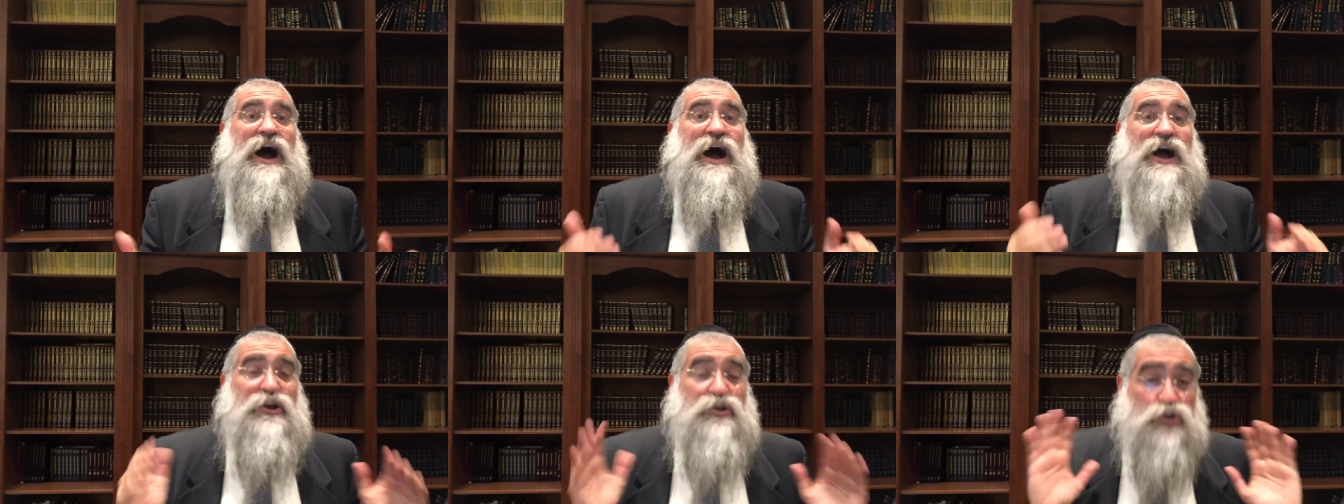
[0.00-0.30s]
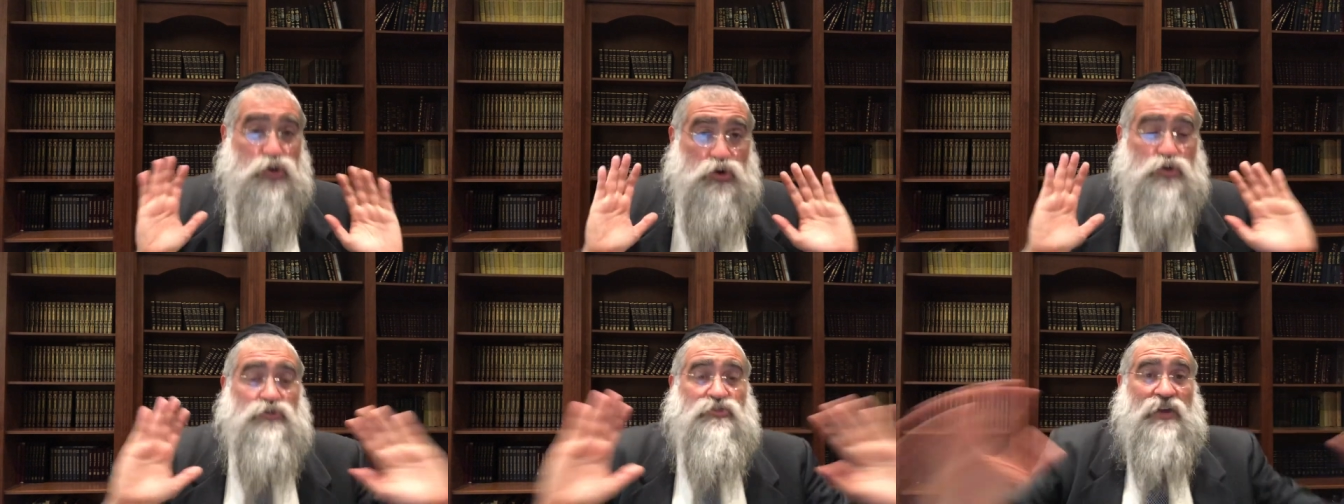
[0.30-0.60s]

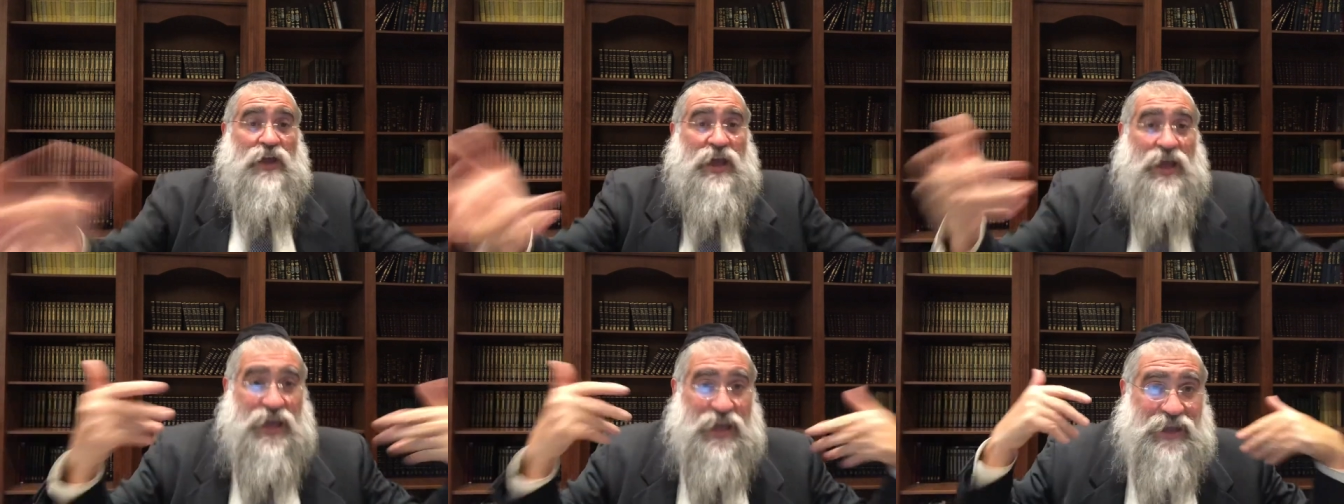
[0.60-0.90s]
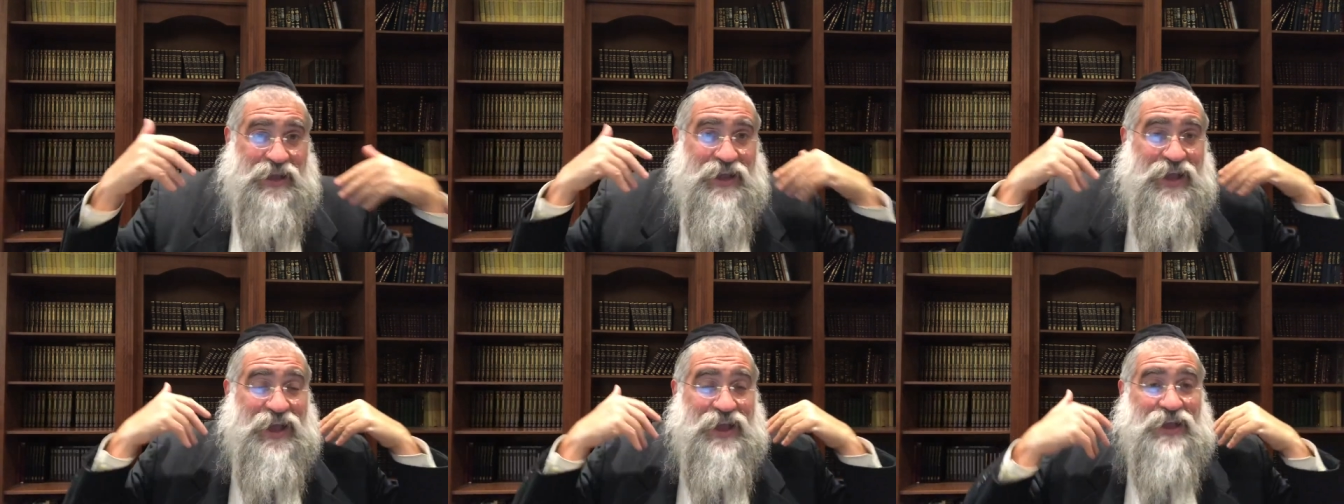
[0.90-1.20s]
You
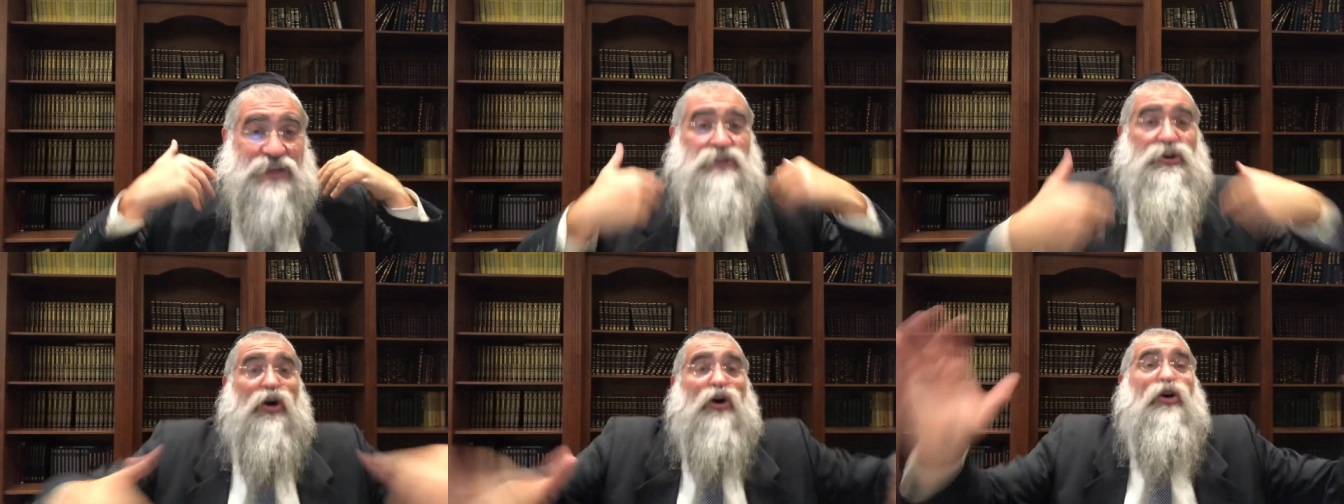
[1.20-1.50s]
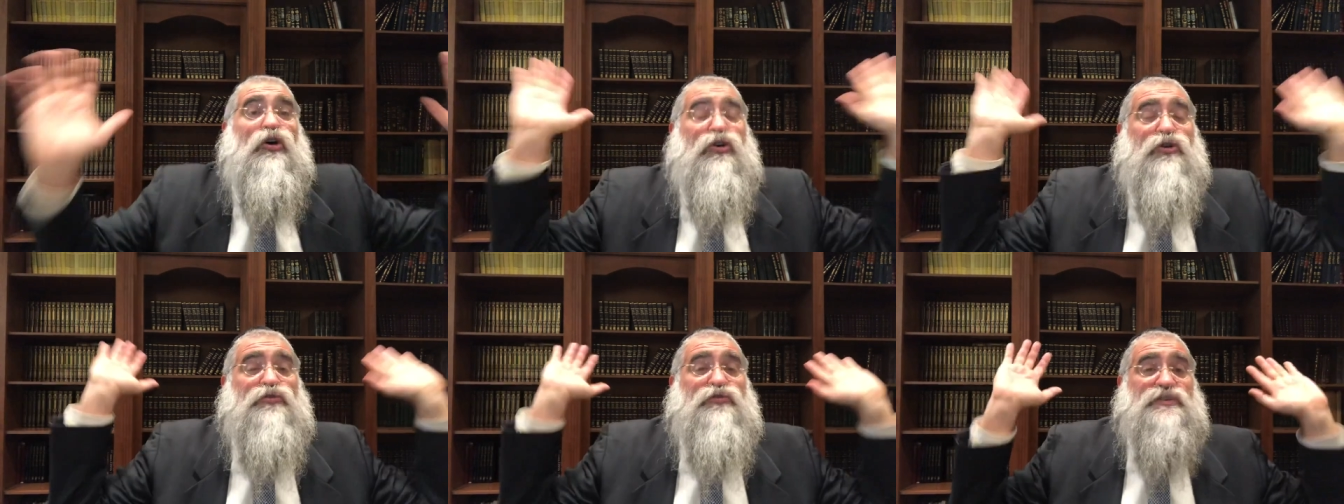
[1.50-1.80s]
take the
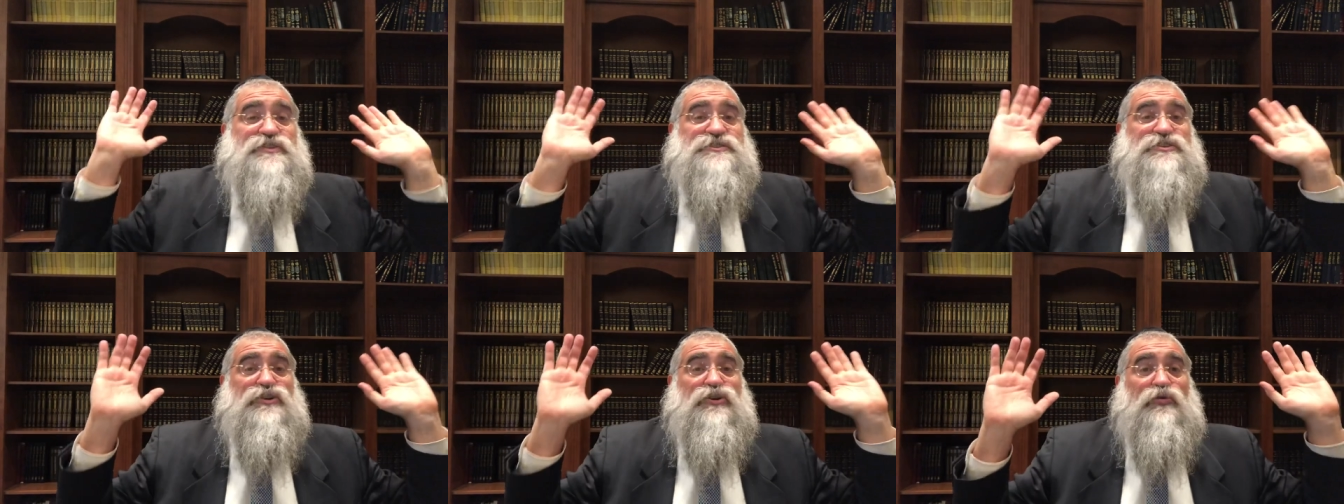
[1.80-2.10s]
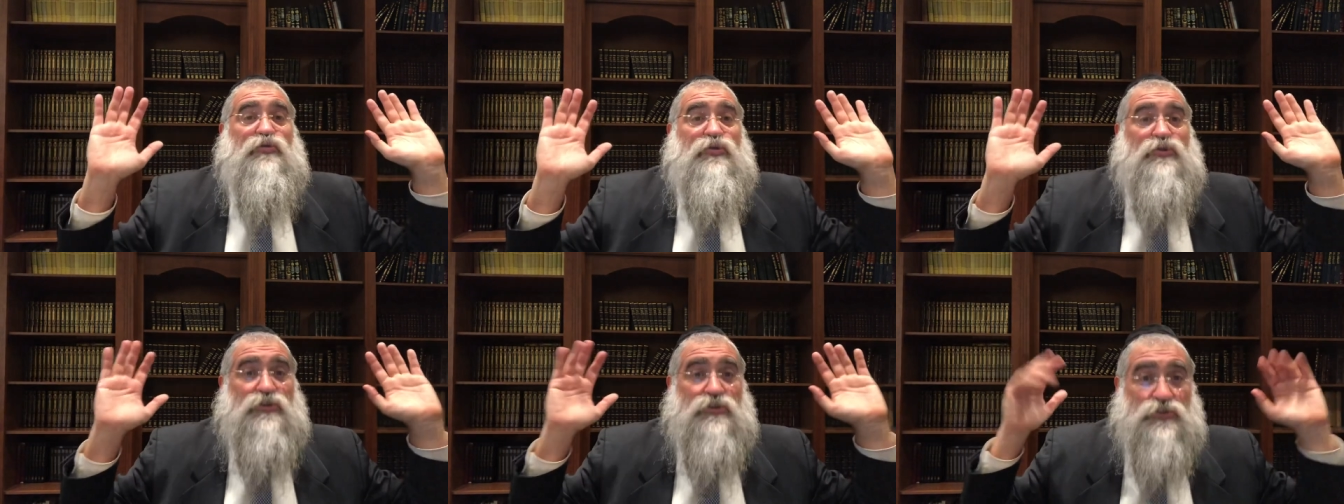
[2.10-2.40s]
whole
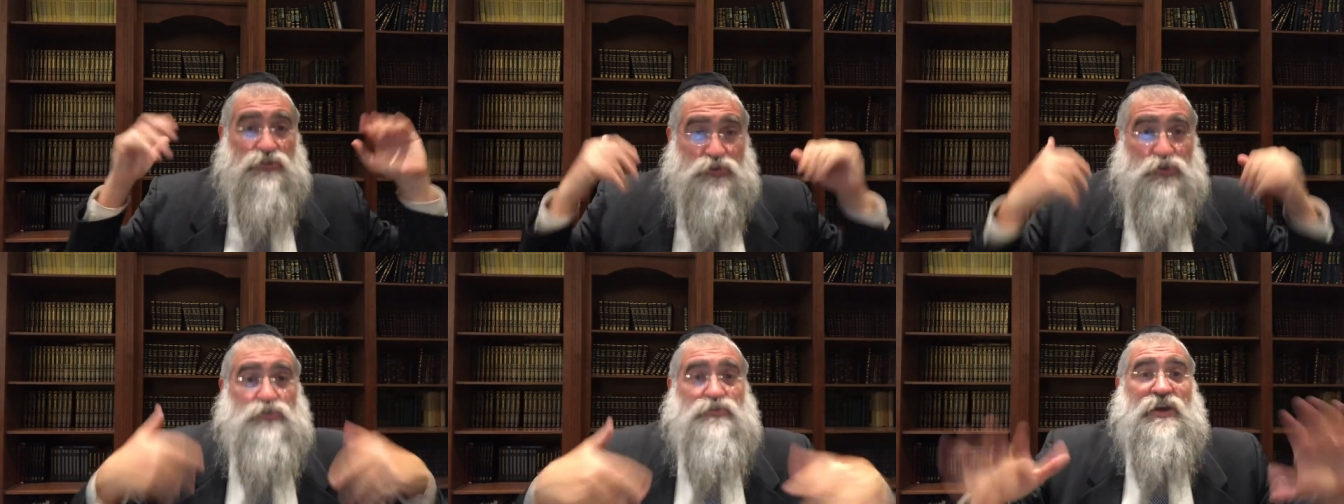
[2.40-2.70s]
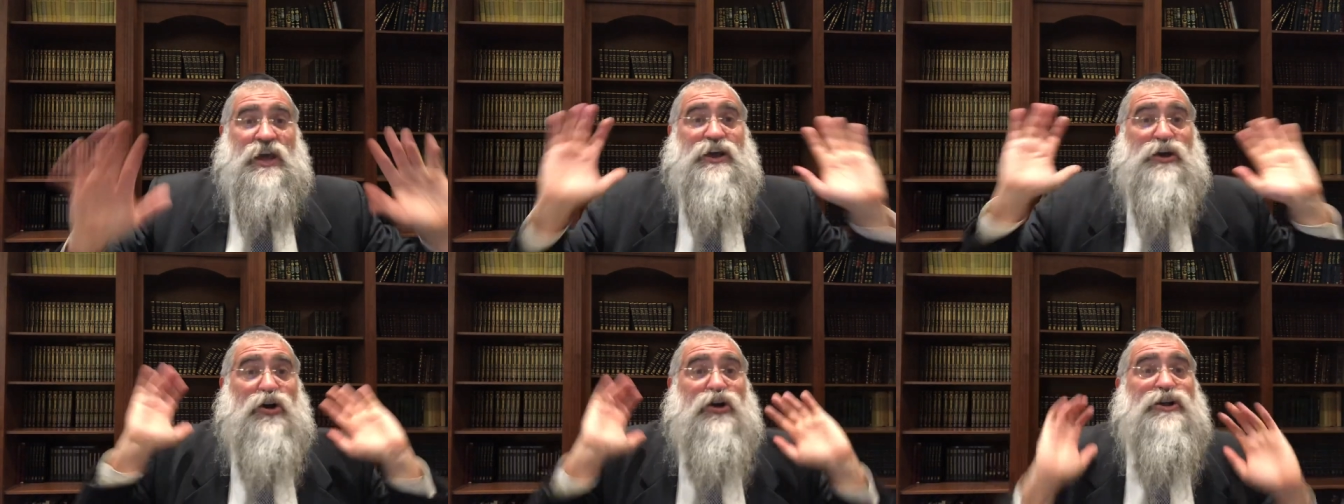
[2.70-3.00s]
physical world, you
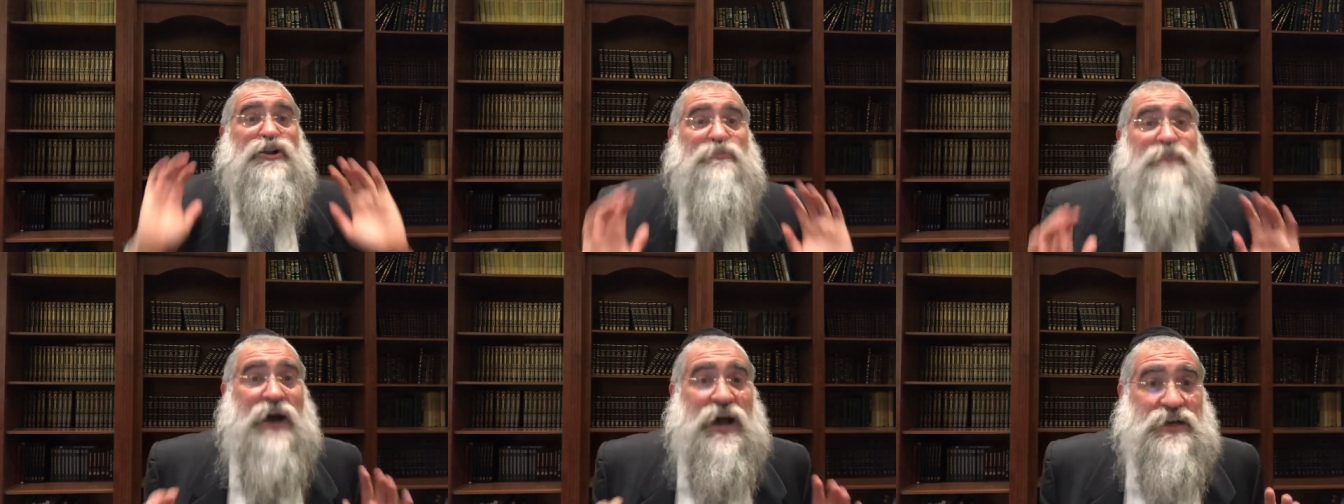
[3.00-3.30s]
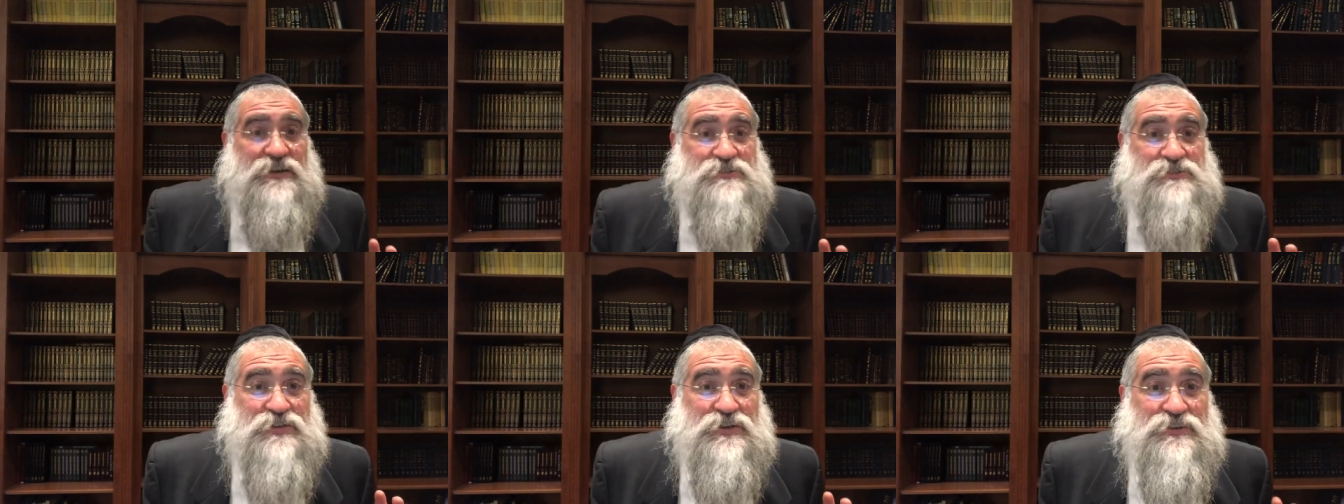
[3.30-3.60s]
take Olam
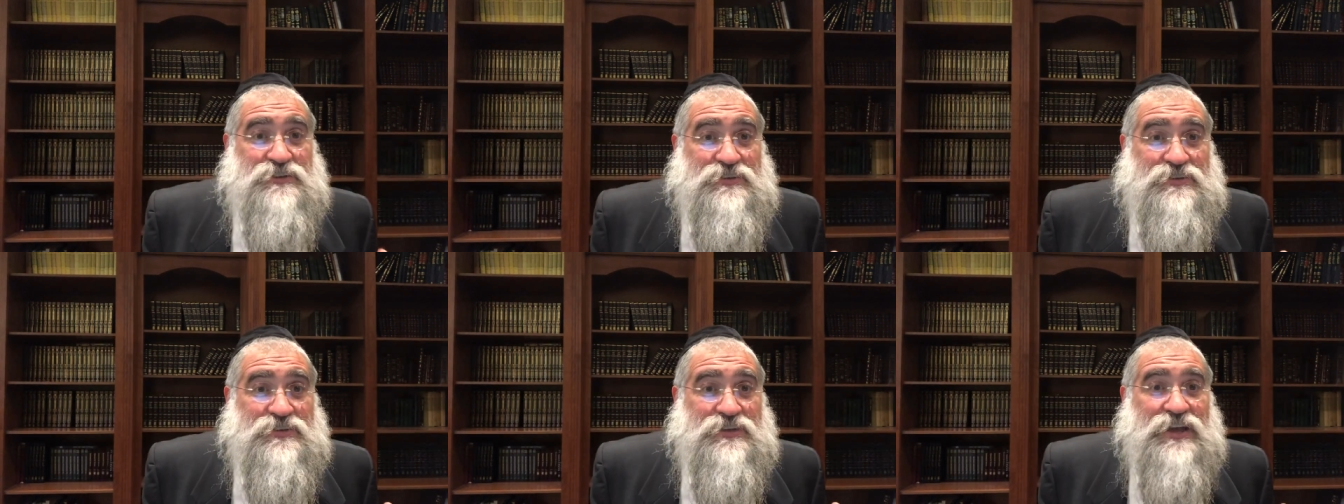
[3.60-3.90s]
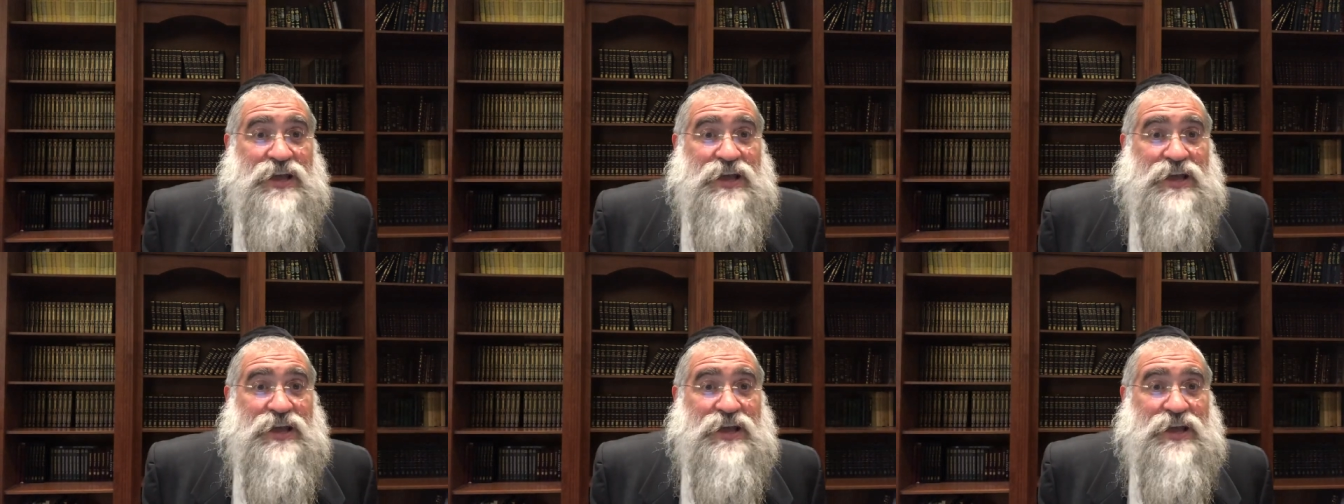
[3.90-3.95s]
Haza,